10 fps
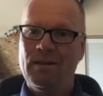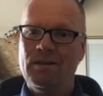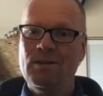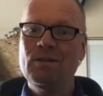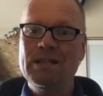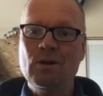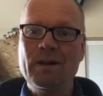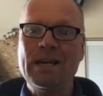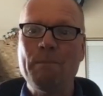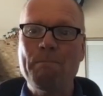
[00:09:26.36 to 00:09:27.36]
you
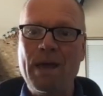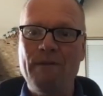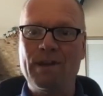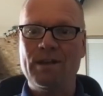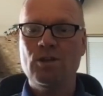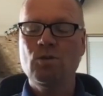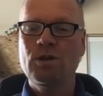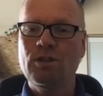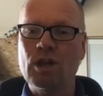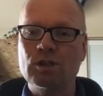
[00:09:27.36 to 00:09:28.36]
literally can pivot. You
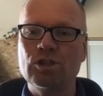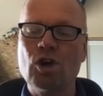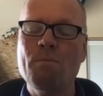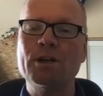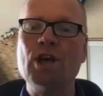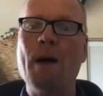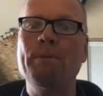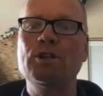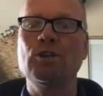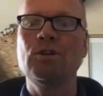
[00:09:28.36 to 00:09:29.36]
there's so much
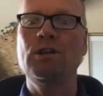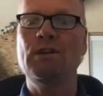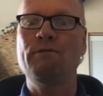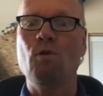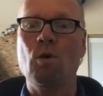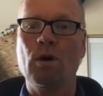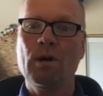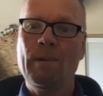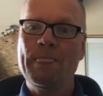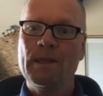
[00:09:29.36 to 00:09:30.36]
opportunity
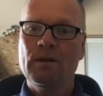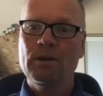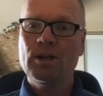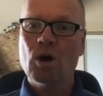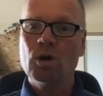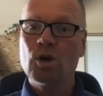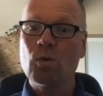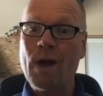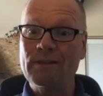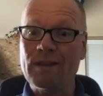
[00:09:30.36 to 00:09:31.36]
for, you know,
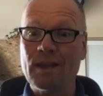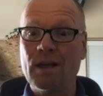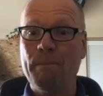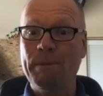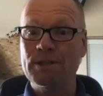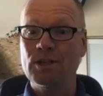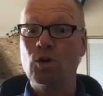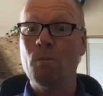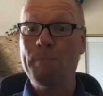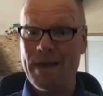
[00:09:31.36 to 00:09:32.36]
correcting a
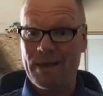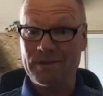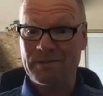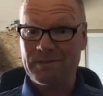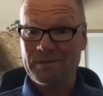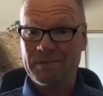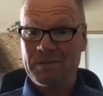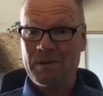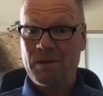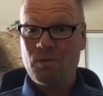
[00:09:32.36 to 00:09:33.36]
potential miss
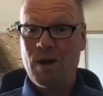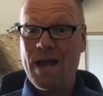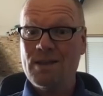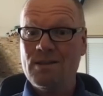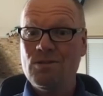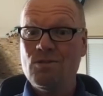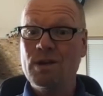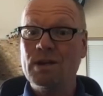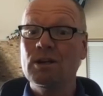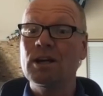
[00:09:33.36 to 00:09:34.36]
right? You
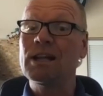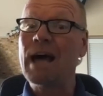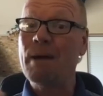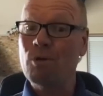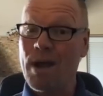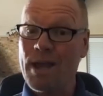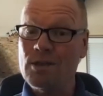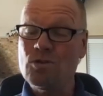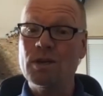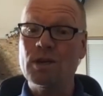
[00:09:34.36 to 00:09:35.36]
can collaborate,
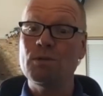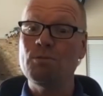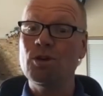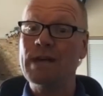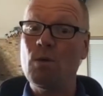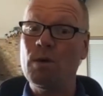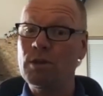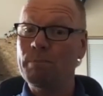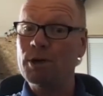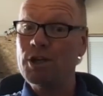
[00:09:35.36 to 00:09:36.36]
you can communicate with
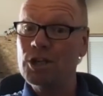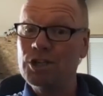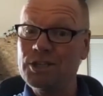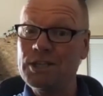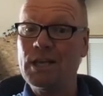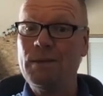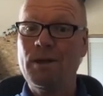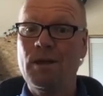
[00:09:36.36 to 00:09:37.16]
the production team,